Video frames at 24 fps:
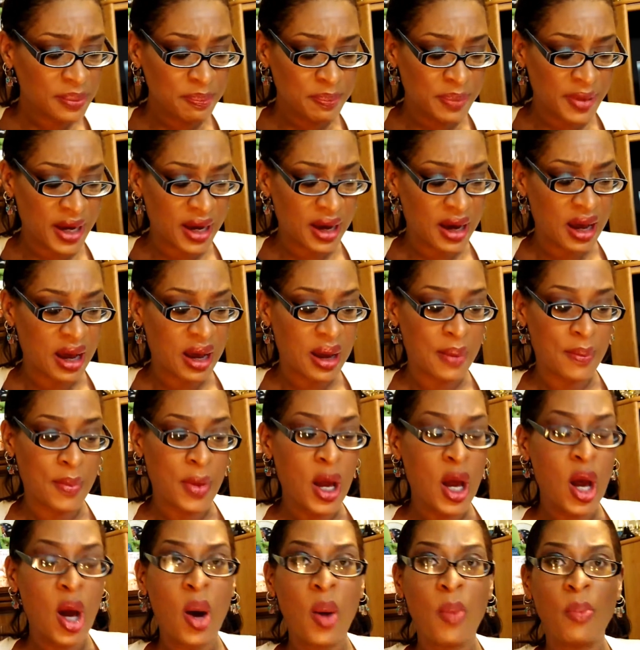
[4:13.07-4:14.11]
But
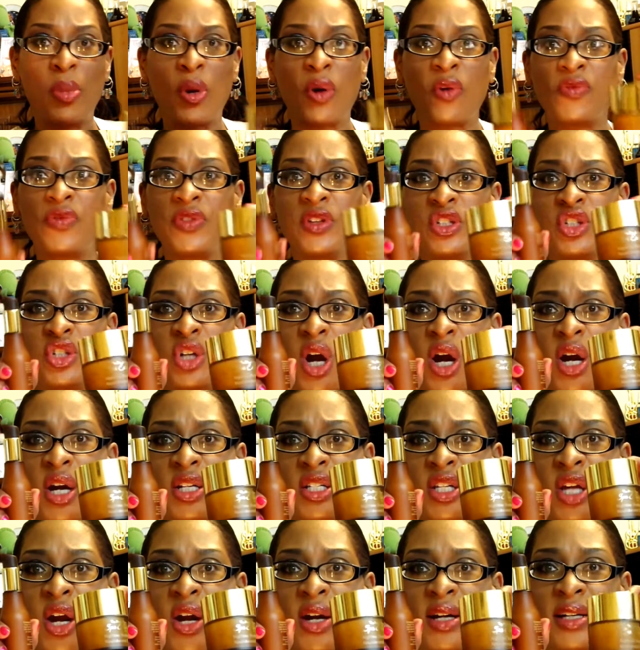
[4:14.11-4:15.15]
both the
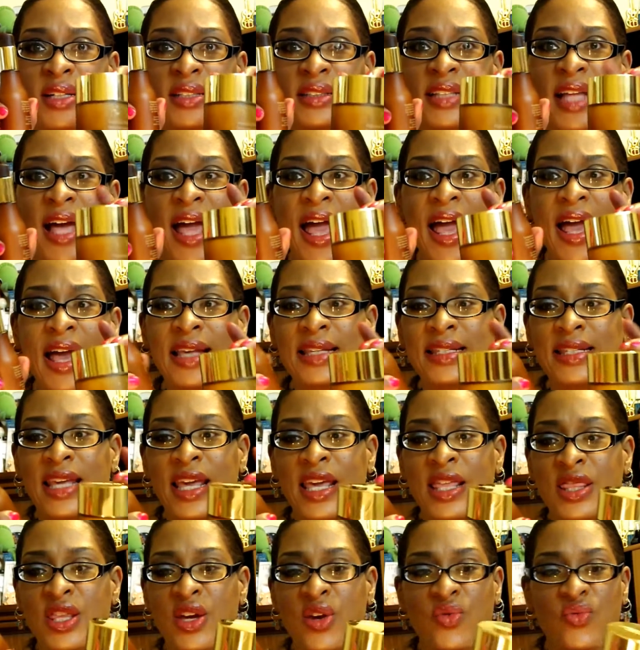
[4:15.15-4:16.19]
jars are glass
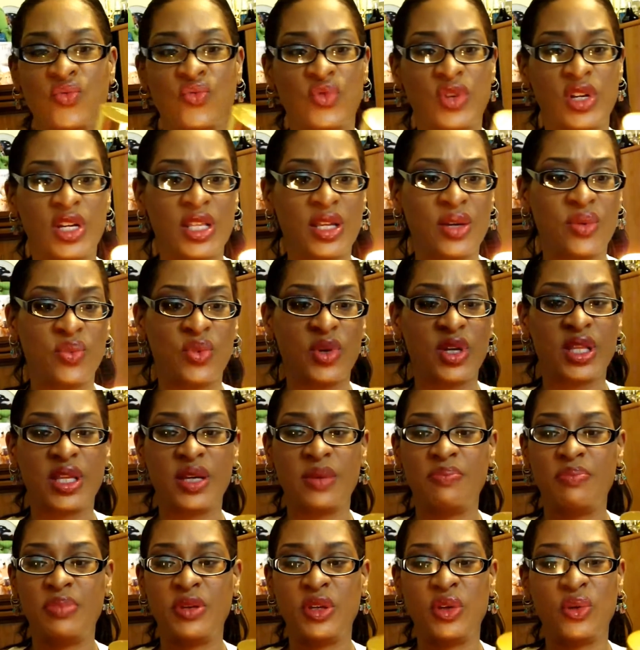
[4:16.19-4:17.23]
and they're really,
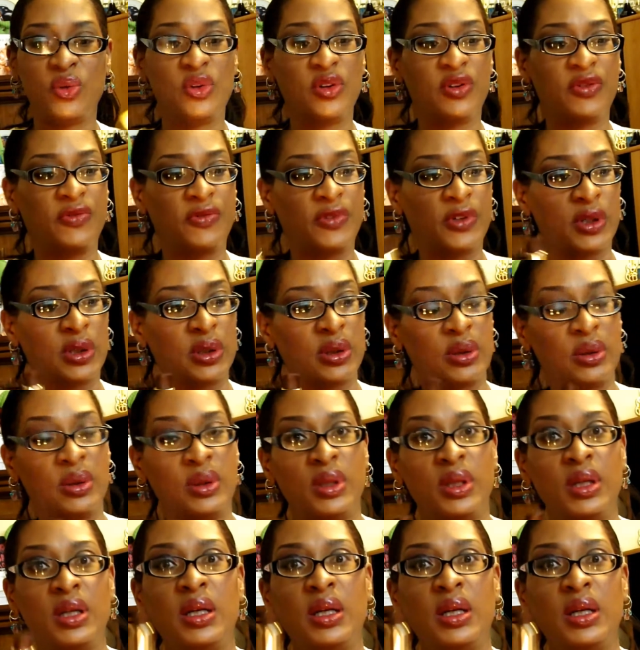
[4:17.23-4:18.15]
really beautiful